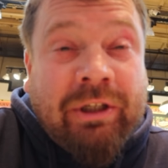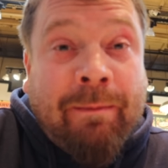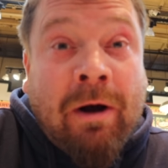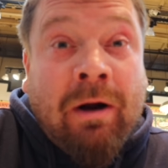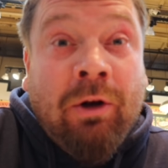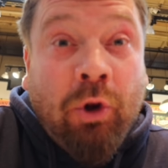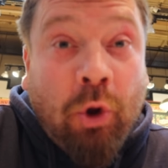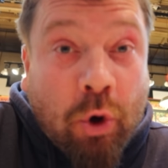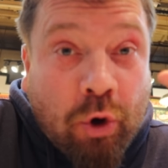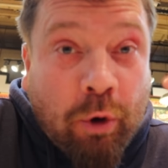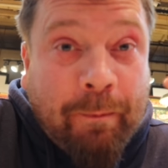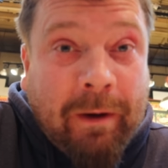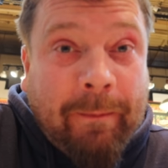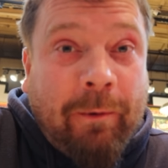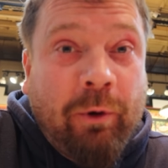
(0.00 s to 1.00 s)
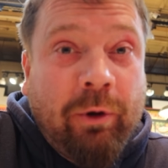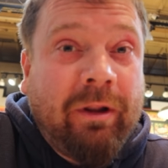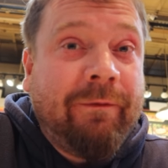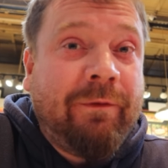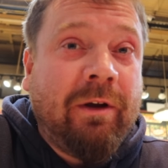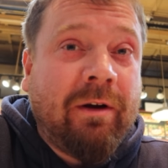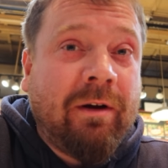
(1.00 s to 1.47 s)
among local people who
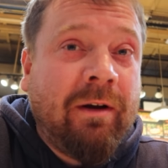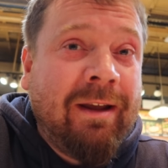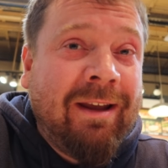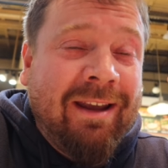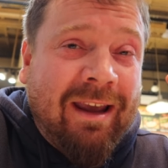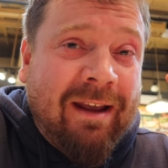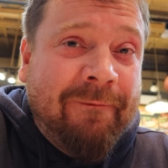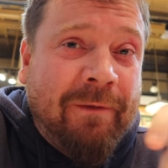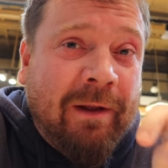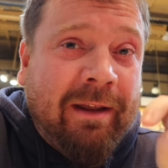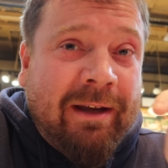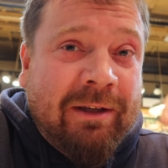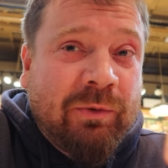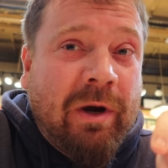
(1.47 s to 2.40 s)
live here in Philly as